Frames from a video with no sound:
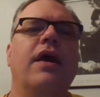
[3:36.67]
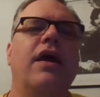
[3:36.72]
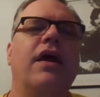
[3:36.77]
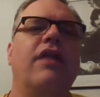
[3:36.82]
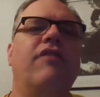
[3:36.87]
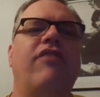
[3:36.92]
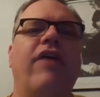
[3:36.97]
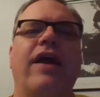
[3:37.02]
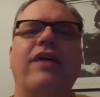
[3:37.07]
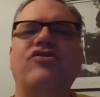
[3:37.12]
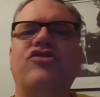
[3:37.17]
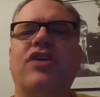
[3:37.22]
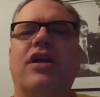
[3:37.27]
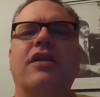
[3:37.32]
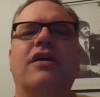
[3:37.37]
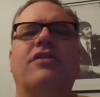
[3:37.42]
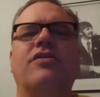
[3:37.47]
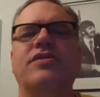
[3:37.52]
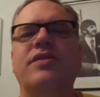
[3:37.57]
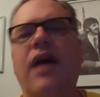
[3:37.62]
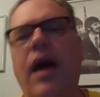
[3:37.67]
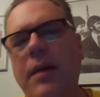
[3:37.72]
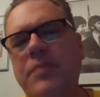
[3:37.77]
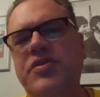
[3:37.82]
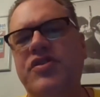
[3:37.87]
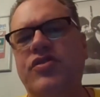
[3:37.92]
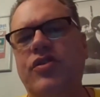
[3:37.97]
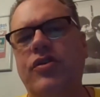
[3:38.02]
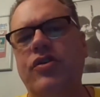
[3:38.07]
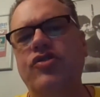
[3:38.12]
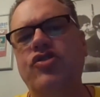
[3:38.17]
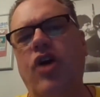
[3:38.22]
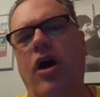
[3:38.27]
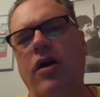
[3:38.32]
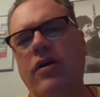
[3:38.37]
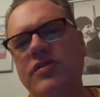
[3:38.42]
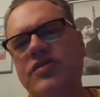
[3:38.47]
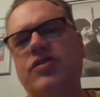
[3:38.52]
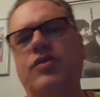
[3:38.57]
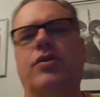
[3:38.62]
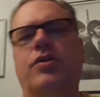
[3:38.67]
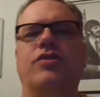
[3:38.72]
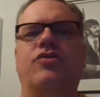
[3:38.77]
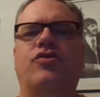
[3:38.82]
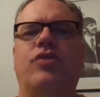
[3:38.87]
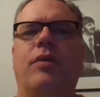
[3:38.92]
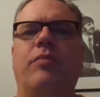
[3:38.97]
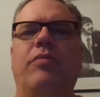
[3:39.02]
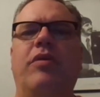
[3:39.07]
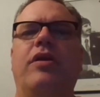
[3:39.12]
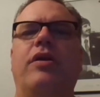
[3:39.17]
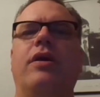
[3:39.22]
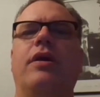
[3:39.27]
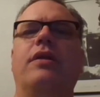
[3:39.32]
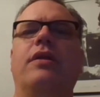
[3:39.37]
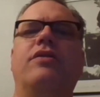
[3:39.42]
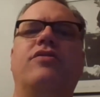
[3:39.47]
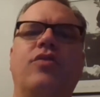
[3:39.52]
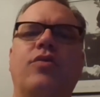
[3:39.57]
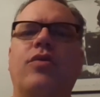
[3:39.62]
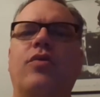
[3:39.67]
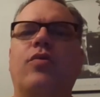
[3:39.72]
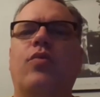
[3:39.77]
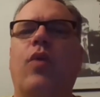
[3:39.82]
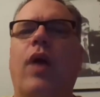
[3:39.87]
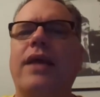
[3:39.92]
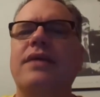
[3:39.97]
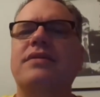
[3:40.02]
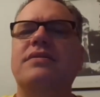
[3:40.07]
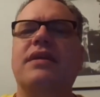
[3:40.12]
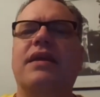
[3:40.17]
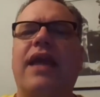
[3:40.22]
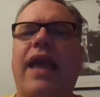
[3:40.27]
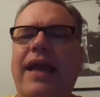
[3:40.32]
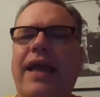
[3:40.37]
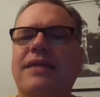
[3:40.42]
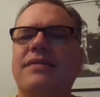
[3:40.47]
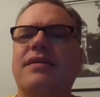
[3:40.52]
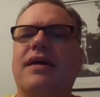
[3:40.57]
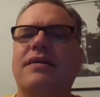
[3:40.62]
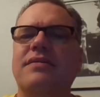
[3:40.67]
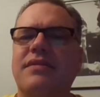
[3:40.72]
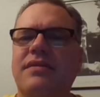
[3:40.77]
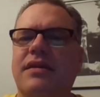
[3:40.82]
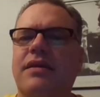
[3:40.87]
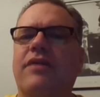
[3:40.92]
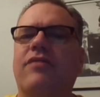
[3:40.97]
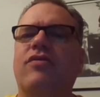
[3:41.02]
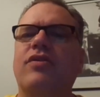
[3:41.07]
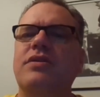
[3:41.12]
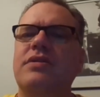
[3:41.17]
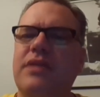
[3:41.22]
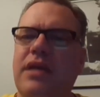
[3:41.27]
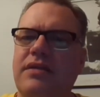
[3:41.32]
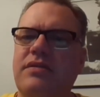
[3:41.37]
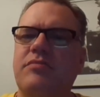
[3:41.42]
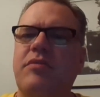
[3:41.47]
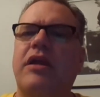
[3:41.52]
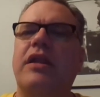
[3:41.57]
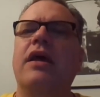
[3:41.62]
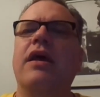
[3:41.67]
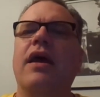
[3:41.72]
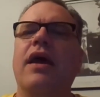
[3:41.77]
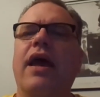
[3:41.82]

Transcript: and evangelicals' upsurge also contributed to the rising anti-slavery sentiment.